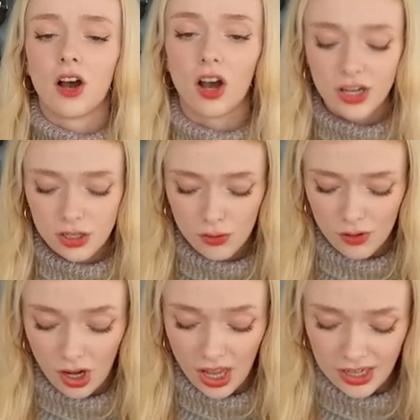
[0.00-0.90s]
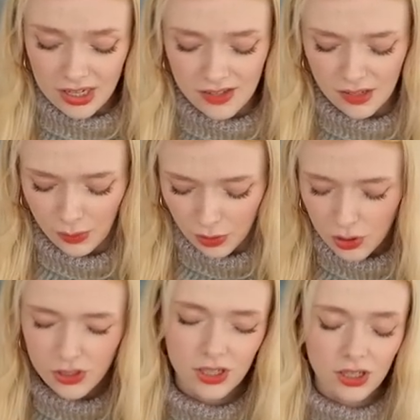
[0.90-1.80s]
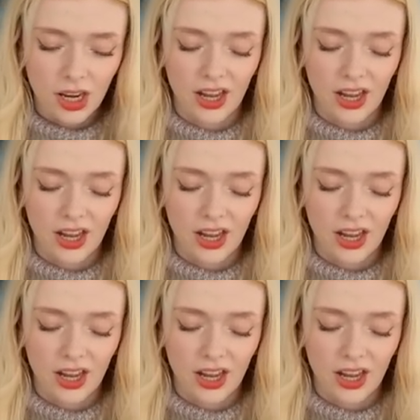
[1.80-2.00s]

I don't like knitting with cotton.